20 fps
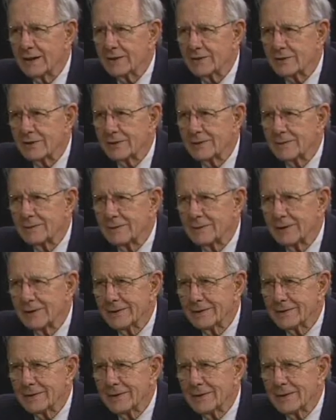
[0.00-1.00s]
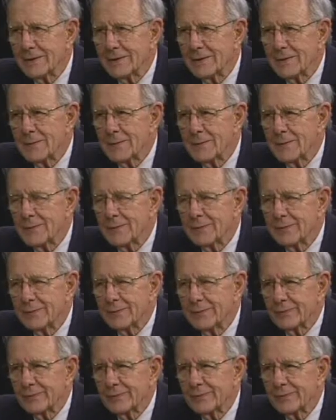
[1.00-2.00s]
Actually. Really? Yeah. So you're very
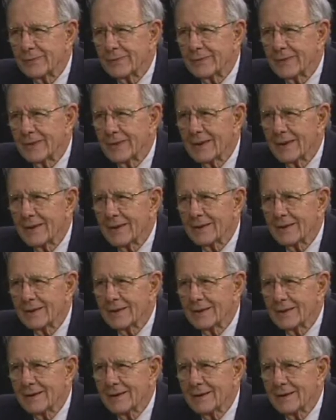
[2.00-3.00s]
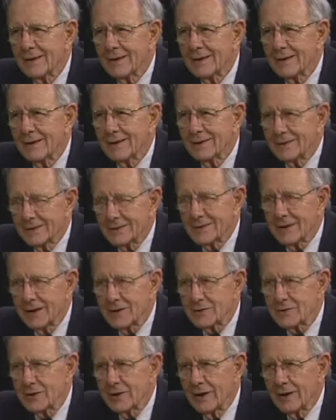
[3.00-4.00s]
close to the Wisconsin state line.
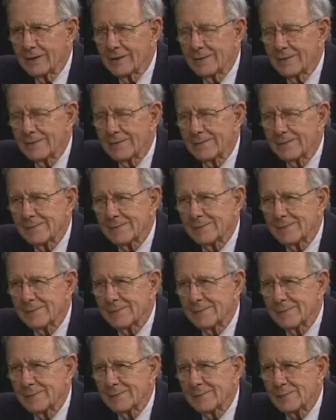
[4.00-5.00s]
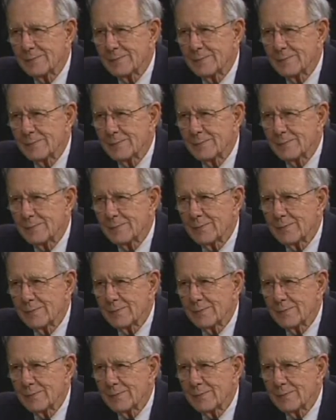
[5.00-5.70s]
That's right. And your father was a